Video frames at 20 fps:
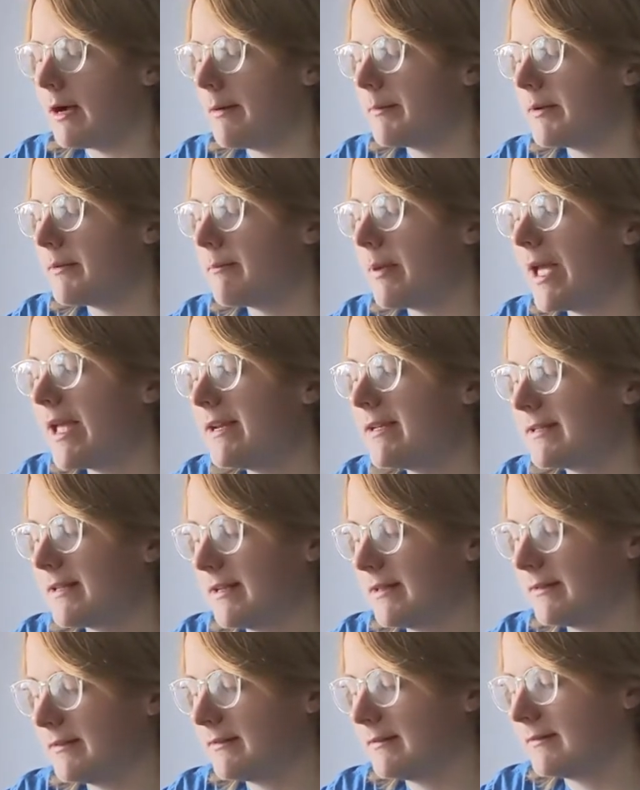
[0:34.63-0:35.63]
I'm gonna paint
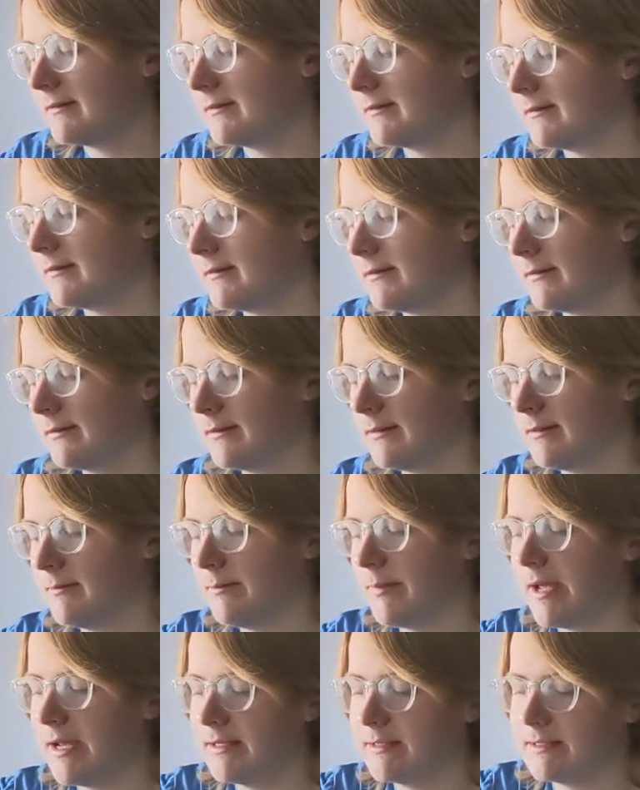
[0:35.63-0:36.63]
it.
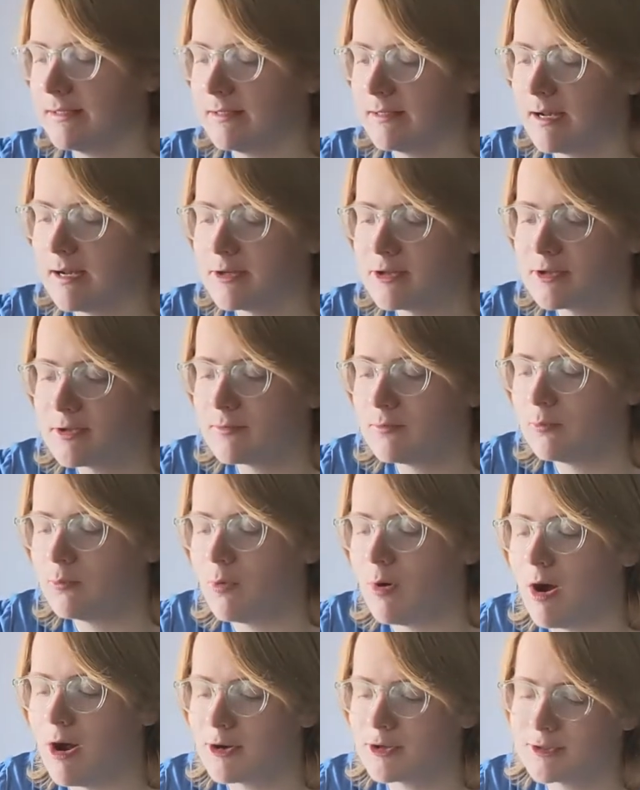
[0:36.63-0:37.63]
I should
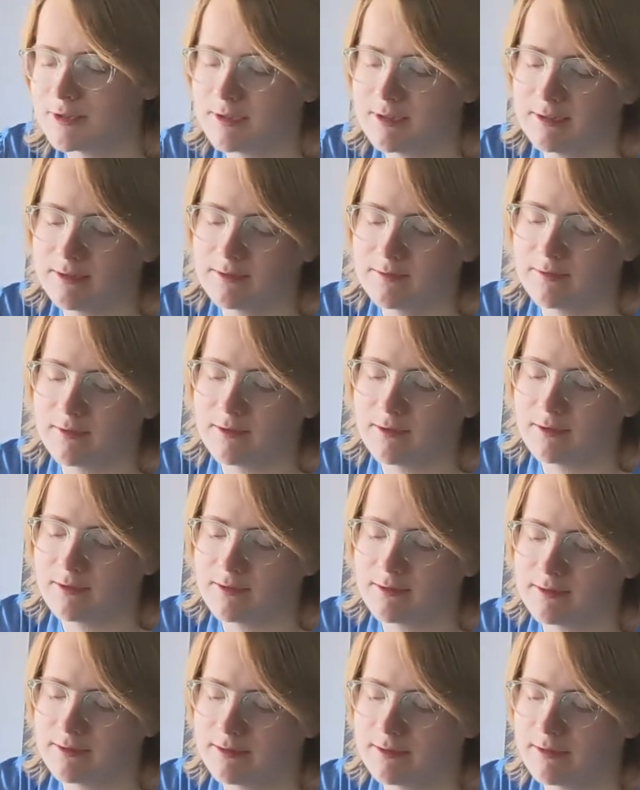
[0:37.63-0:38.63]
wash this
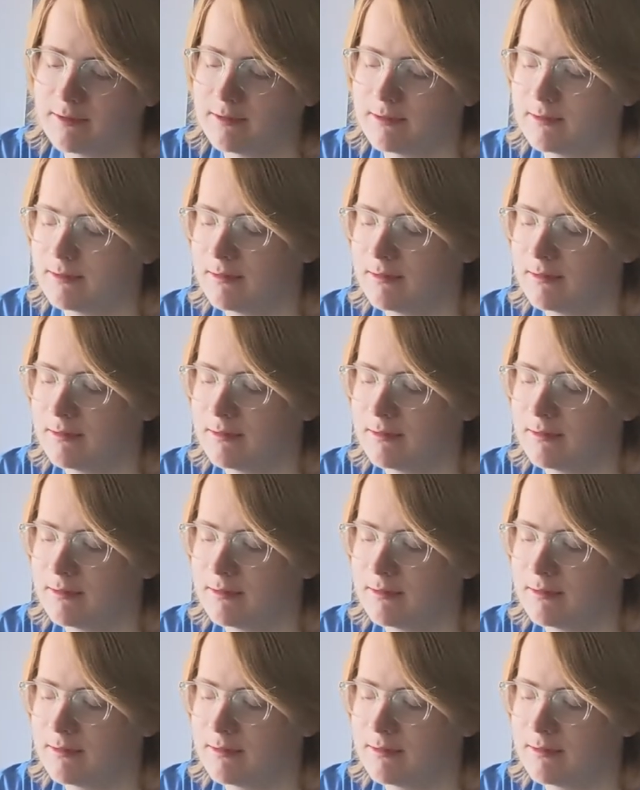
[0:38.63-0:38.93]
first.